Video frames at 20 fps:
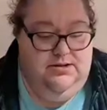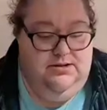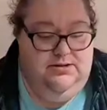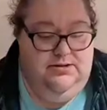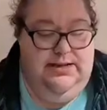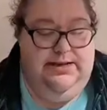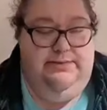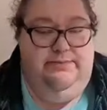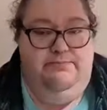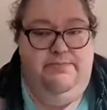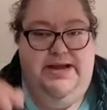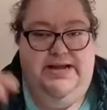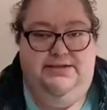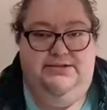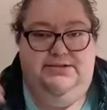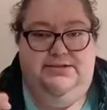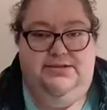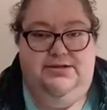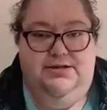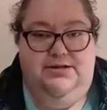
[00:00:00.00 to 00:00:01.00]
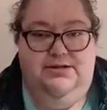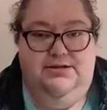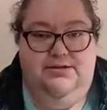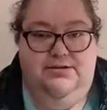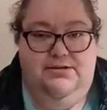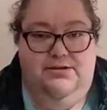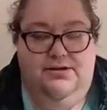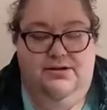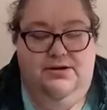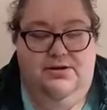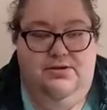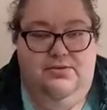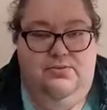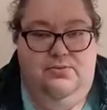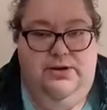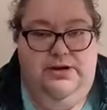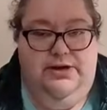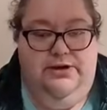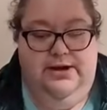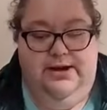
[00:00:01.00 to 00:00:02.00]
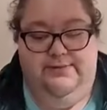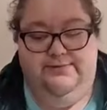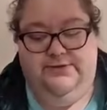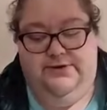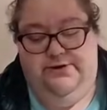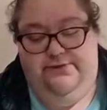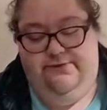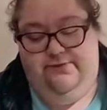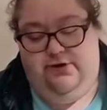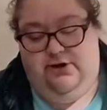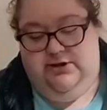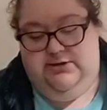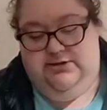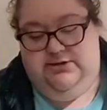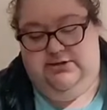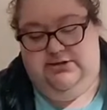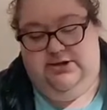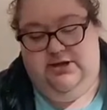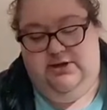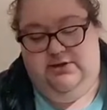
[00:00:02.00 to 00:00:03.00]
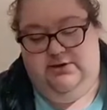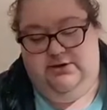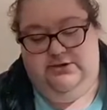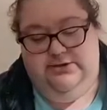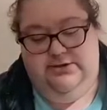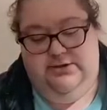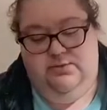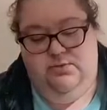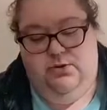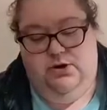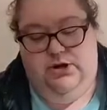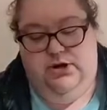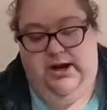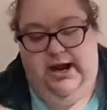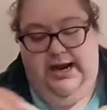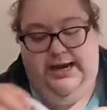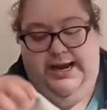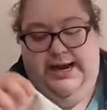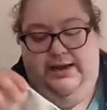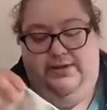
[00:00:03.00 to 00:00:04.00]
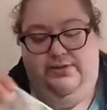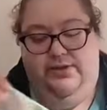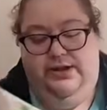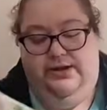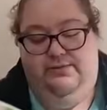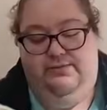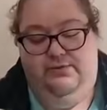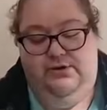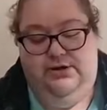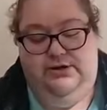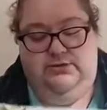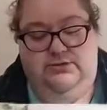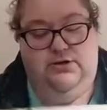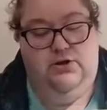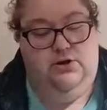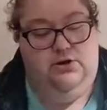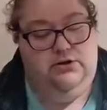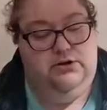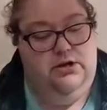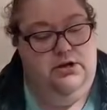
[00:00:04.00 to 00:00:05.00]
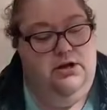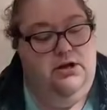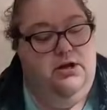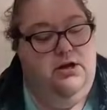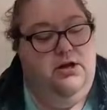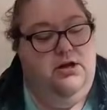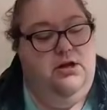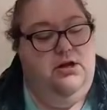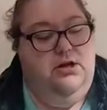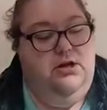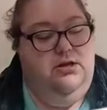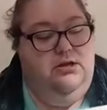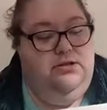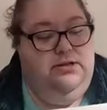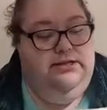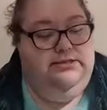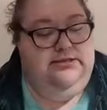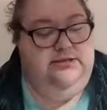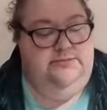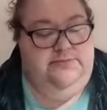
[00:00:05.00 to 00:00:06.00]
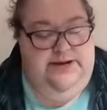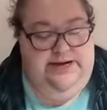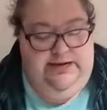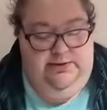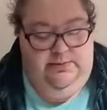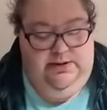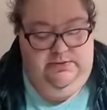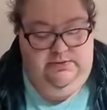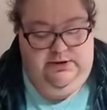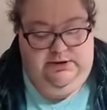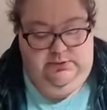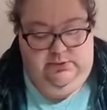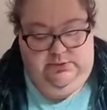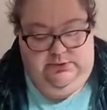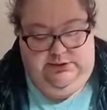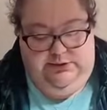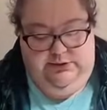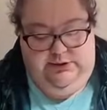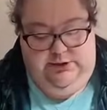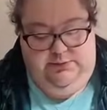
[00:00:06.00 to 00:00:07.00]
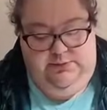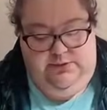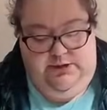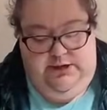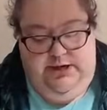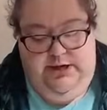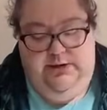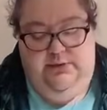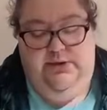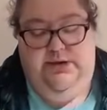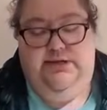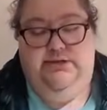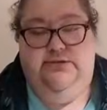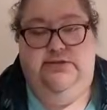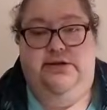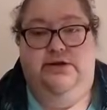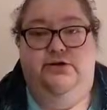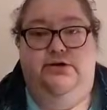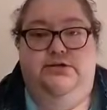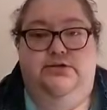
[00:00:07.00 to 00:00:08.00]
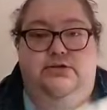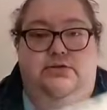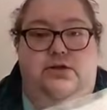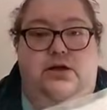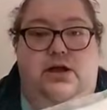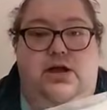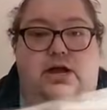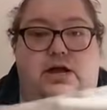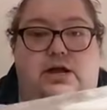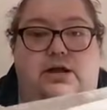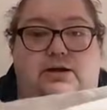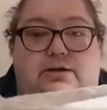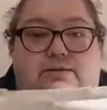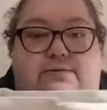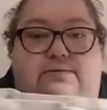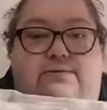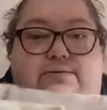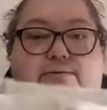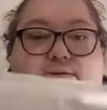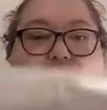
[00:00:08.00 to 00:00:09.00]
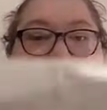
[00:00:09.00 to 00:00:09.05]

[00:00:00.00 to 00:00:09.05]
Like mixed, when you have 2 flossed colors at one. I can't think of what it's called. This is making me look really stupid. Anyways, there is a lot of